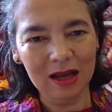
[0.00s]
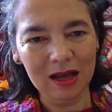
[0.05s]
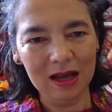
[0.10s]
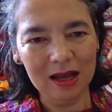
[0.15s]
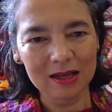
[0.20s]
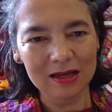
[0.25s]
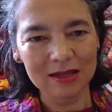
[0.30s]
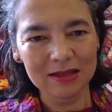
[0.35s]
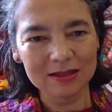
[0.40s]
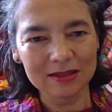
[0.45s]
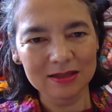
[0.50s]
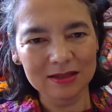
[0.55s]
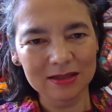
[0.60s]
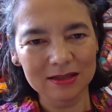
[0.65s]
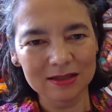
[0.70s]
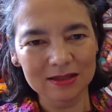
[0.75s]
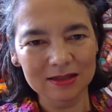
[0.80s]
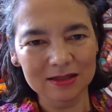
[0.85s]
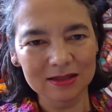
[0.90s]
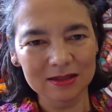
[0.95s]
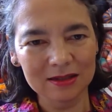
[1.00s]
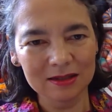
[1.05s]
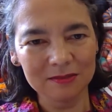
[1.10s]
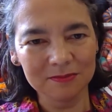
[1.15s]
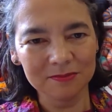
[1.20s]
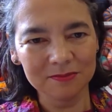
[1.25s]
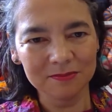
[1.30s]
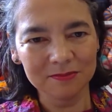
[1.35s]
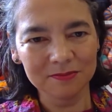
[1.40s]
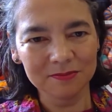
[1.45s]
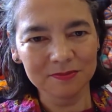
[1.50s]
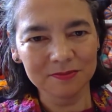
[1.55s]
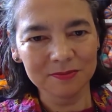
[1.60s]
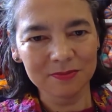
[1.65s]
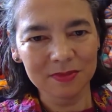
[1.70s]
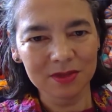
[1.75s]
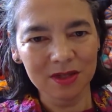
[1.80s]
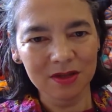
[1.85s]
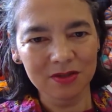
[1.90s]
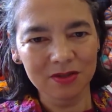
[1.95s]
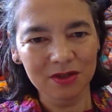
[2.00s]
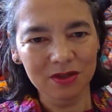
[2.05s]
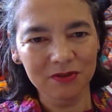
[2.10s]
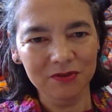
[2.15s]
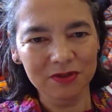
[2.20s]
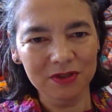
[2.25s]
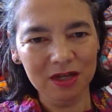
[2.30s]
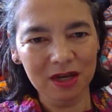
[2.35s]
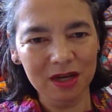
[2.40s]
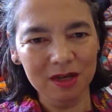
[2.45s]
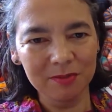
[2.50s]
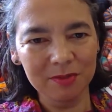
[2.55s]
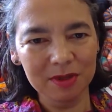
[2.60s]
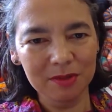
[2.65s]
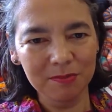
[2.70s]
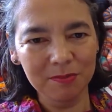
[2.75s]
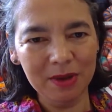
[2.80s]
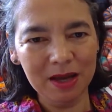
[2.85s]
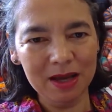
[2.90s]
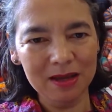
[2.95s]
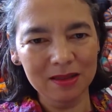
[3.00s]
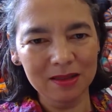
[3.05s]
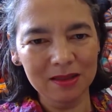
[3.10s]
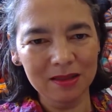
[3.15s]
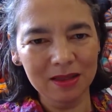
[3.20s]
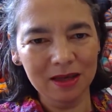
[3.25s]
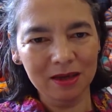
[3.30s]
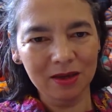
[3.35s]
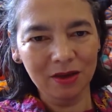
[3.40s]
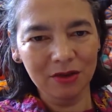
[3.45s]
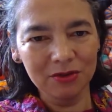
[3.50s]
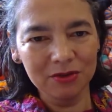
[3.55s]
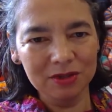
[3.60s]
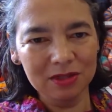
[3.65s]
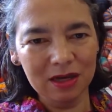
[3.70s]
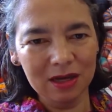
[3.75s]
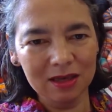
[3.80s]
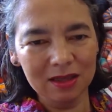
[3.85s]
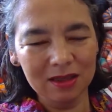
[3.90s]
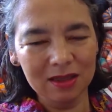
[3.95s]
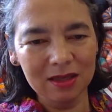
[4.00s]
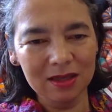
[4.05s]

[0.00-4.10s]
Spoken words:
And it's this sort of diamond pattern that goes like